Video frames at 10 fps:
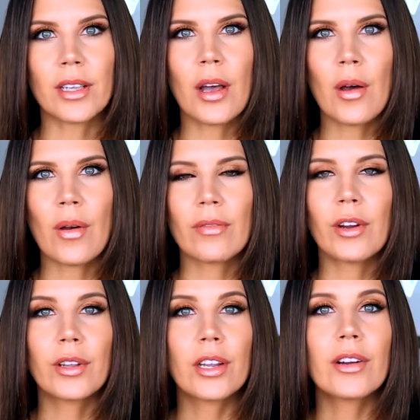So
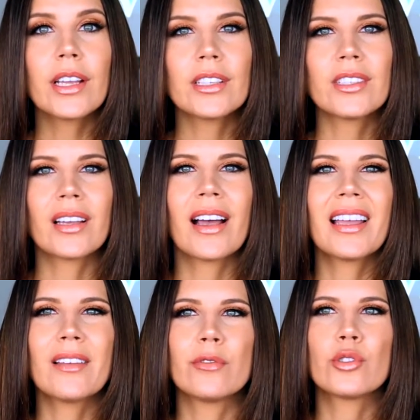if you're curious to
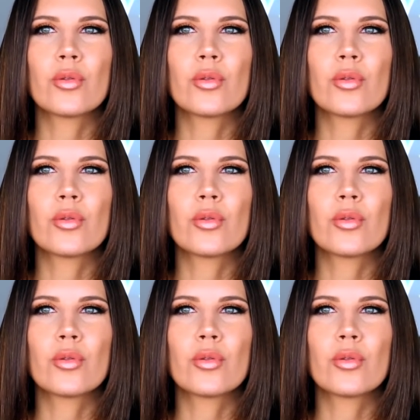kind of